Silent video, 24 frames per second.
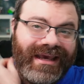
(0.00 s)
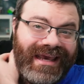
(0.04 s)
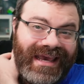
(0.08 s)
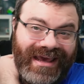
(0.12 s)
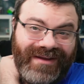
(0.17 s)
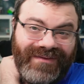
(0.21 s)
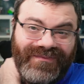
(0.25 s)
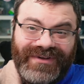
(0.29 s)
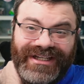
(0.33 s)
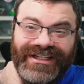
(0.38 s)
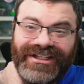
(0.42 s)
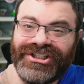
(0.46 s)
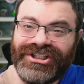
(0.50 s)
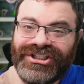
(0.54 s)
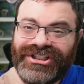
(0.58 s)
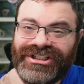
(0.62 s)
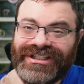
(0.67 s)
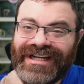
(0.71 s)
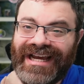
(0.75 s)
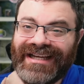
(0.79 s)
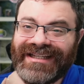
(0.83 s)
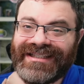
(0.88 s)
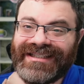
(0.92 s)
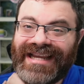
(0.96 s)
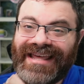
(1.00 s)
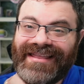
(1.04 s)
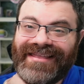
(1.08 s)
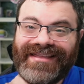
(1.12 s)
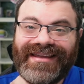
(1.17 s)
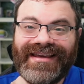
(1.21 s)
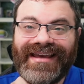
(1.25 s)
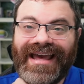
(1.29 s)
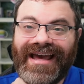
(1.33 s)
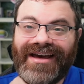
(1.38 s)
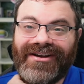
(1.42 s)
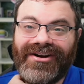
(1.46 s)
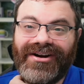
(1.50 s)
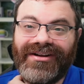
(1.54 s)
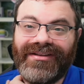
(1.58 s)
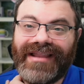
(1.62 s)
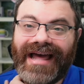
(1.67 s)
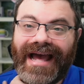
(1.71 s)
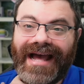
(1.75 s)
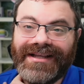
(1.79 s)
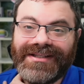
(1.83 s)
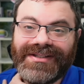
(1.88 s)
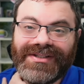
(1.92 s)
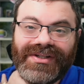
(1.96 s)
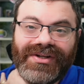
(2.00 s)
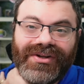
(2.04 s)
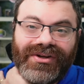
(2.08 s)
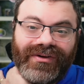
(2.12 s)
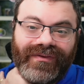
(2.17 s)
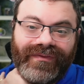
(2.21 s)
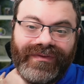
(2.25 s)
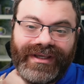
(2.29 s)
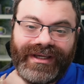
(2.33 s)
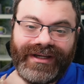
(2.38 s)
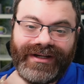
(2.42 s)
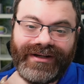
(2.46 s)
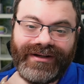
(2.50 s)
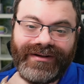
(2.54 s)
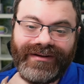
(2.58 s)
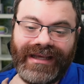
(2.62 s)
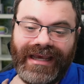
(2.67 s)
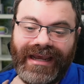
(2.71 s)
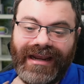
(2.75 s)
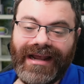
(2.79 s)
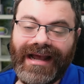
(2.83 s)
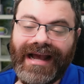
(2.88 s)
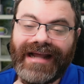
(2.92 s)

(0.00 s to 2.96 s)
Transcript: and we just, I think, had our last snow of the year.